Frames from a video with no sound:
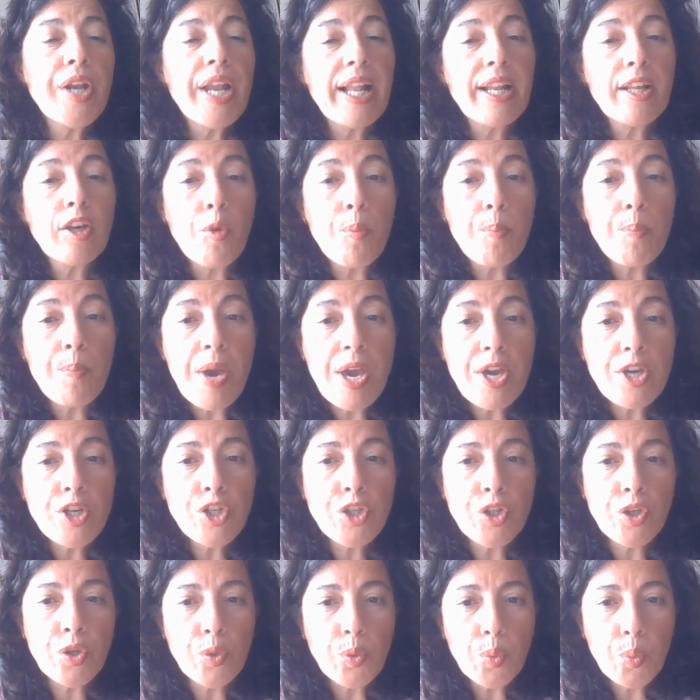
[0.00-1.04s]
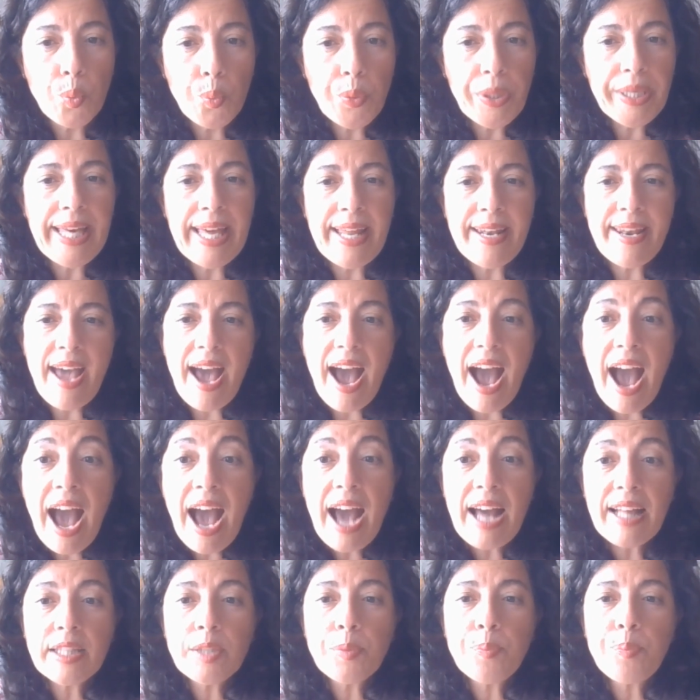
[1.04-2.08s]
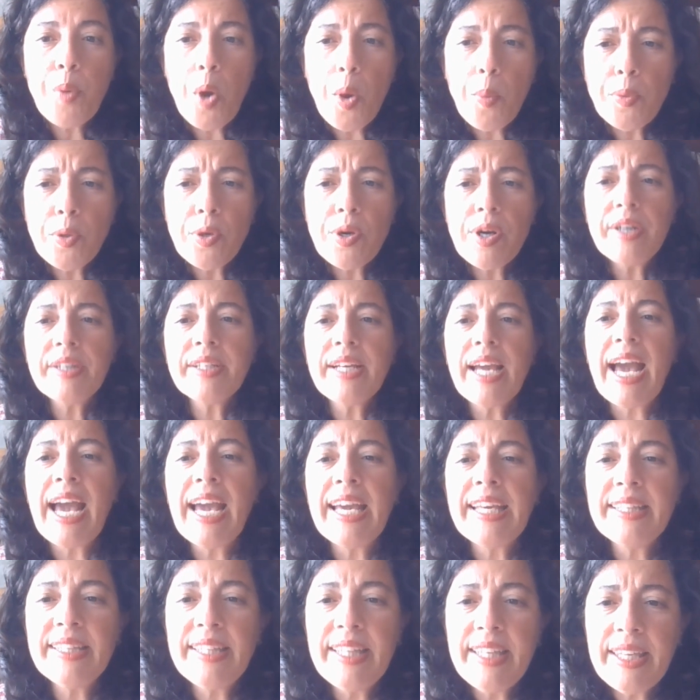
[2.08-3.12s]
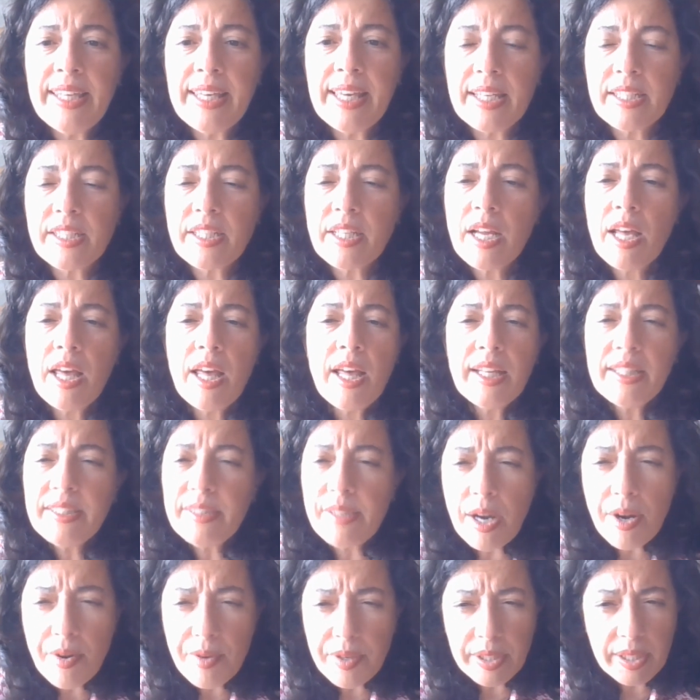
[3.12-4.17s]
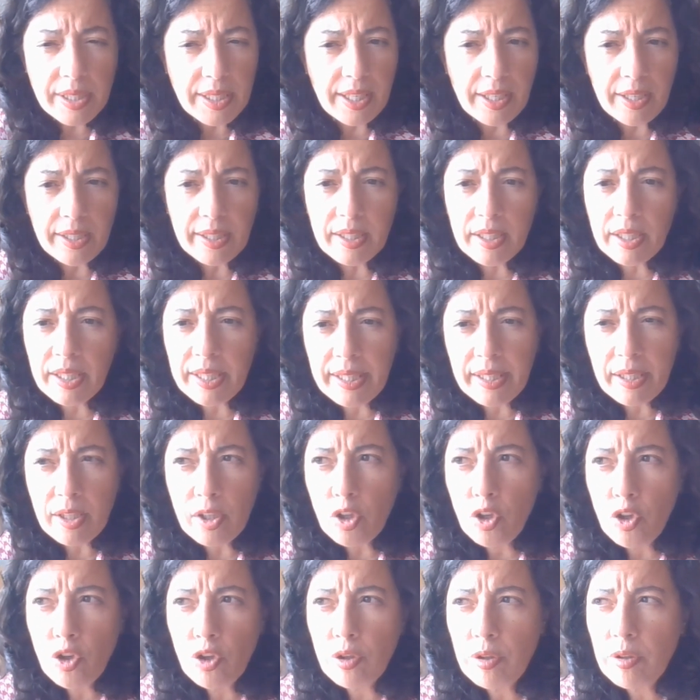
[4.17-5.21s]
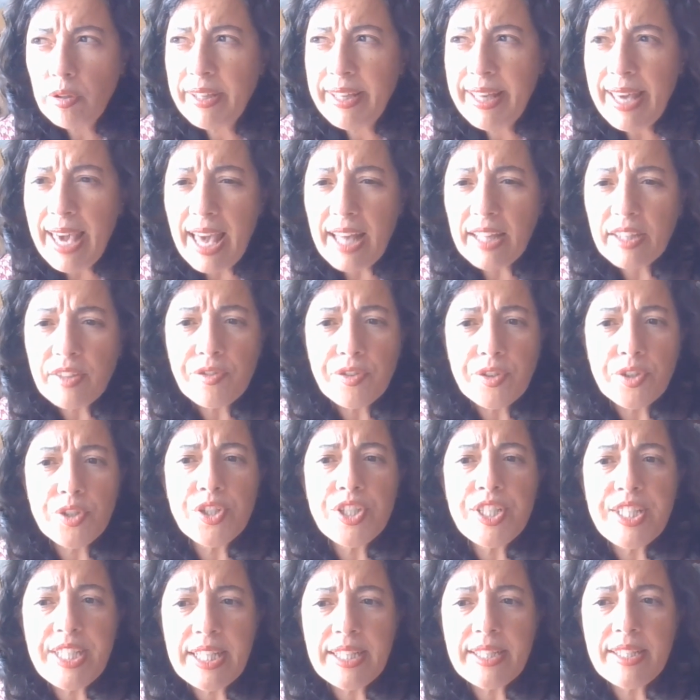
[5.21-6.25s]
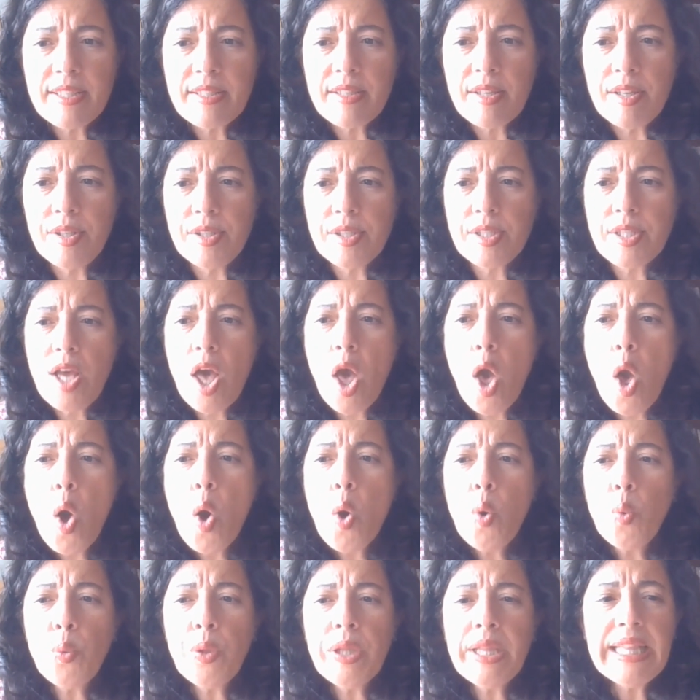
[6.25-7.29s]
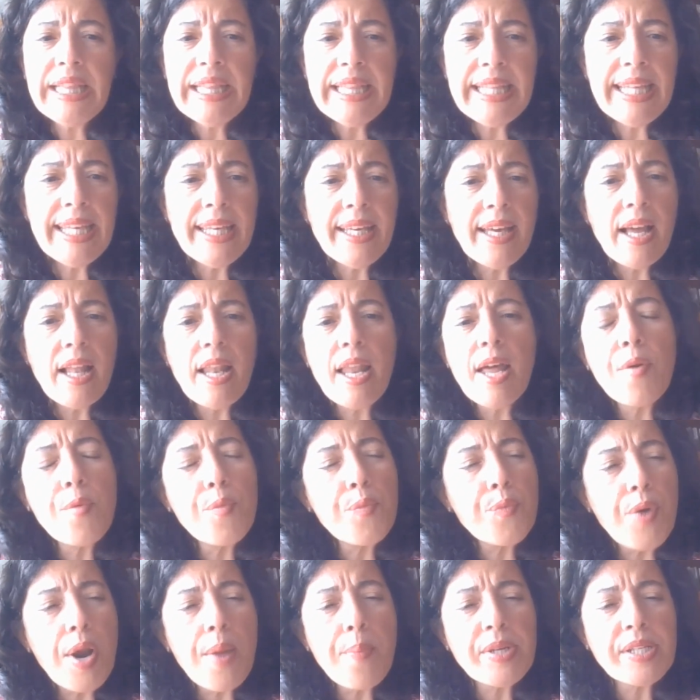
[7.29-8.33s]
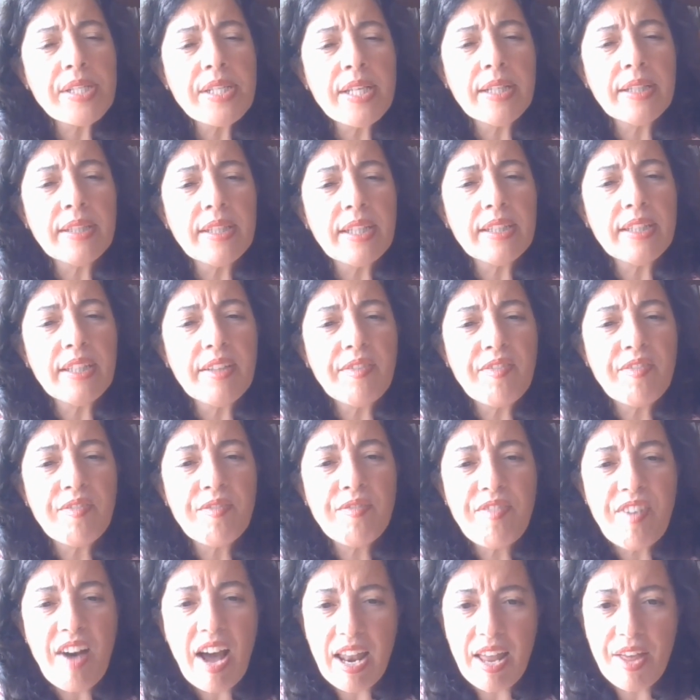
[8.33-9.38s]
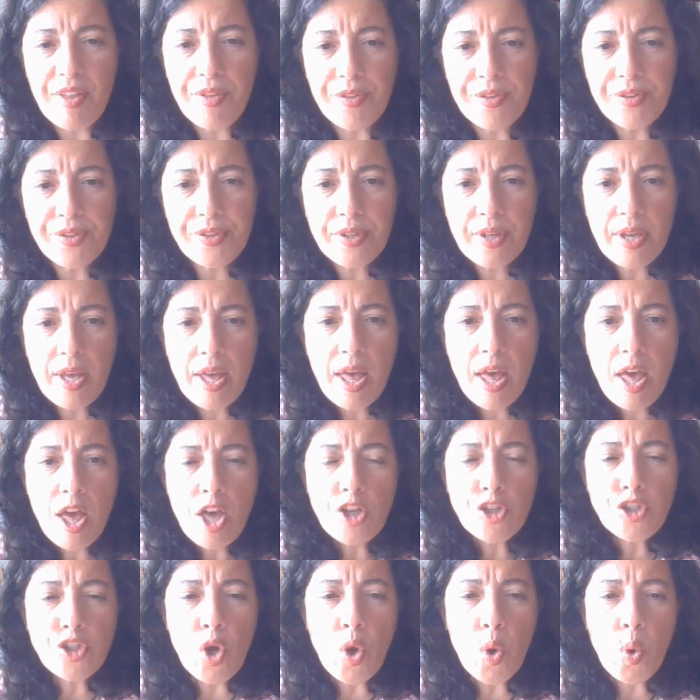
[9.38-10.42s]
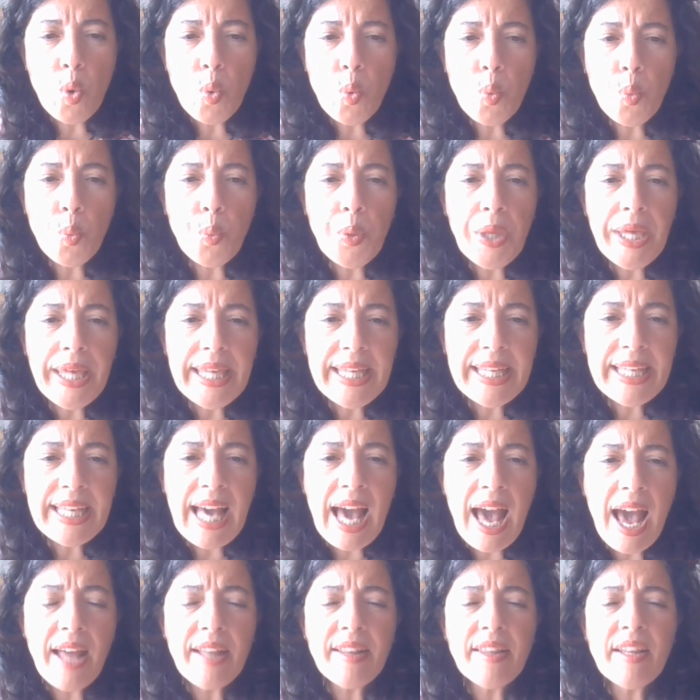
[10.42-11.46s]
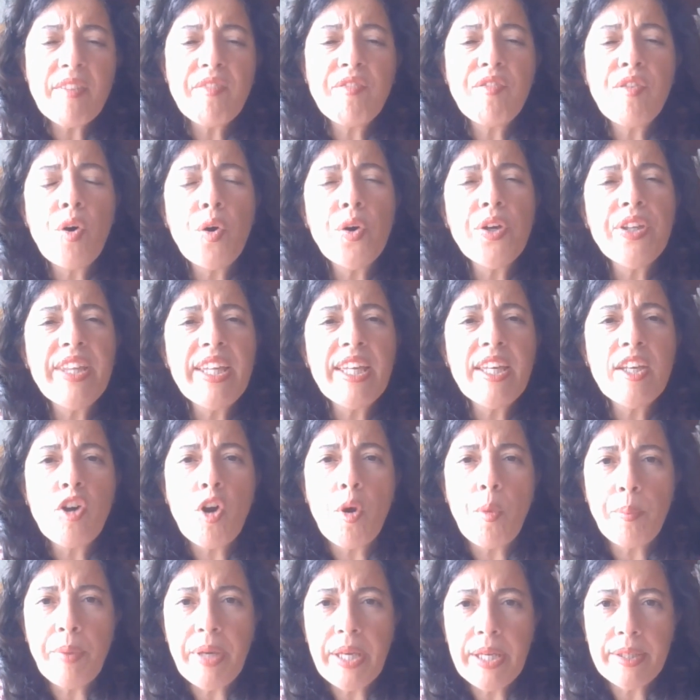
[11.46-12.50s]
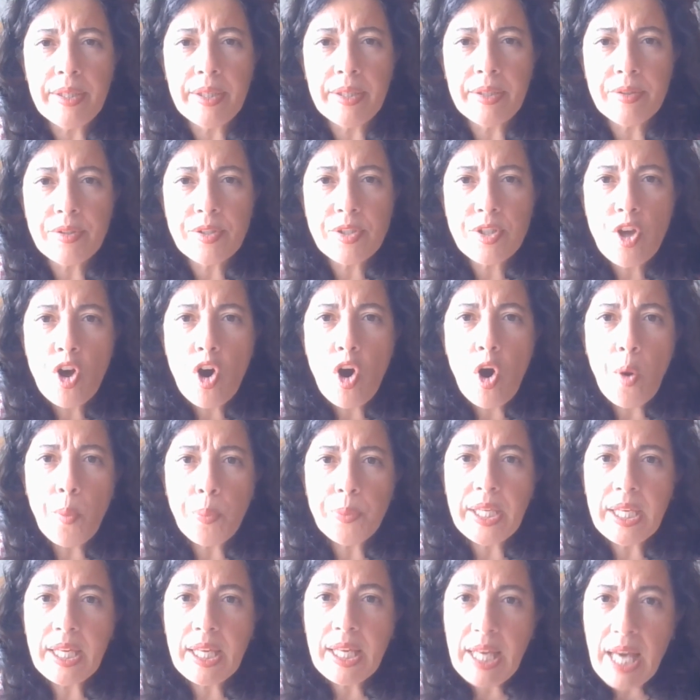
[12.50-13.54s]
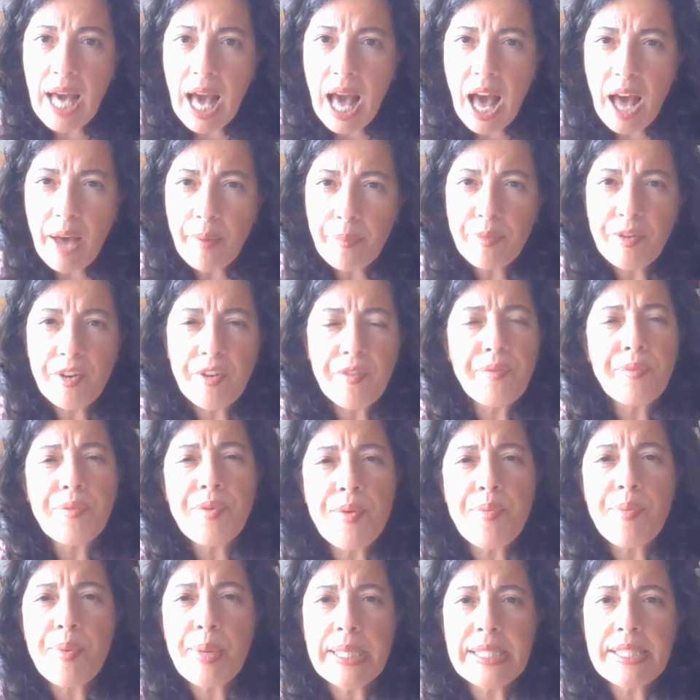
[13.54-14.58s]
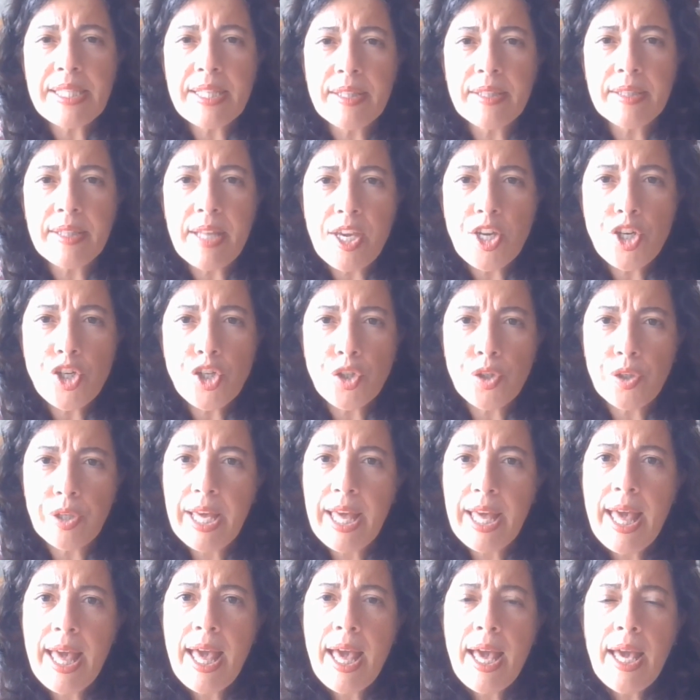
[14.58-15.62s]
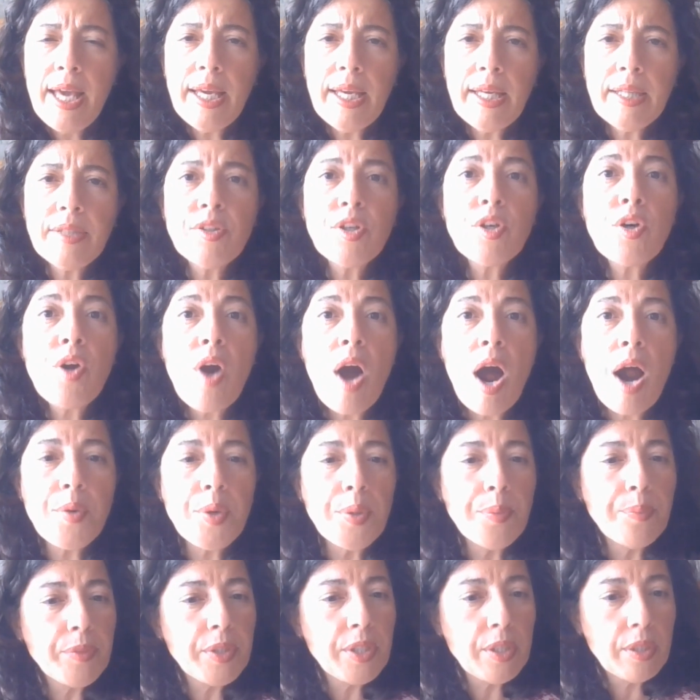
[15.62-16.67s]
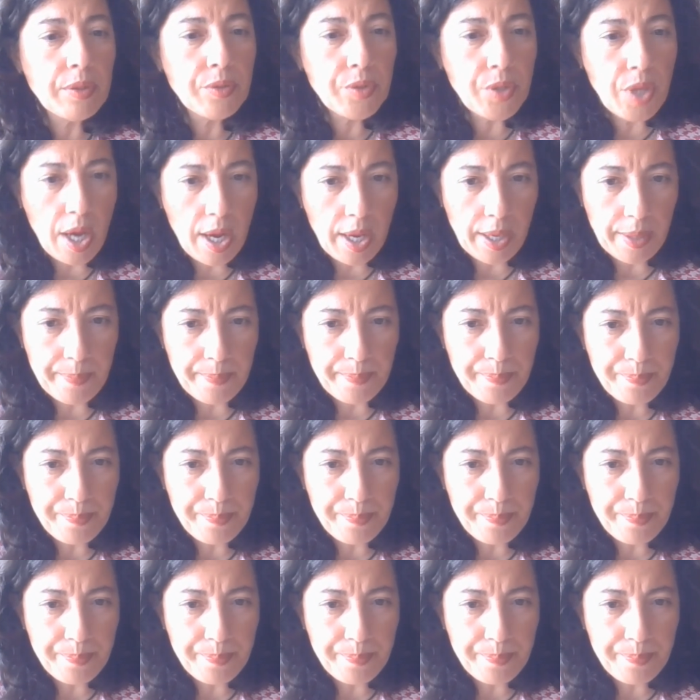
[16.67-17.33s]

convention, we can add popular ideas directly get from citizens with legal and representative balance. So we can avoid the inconvenience of the gap of representation in the current time.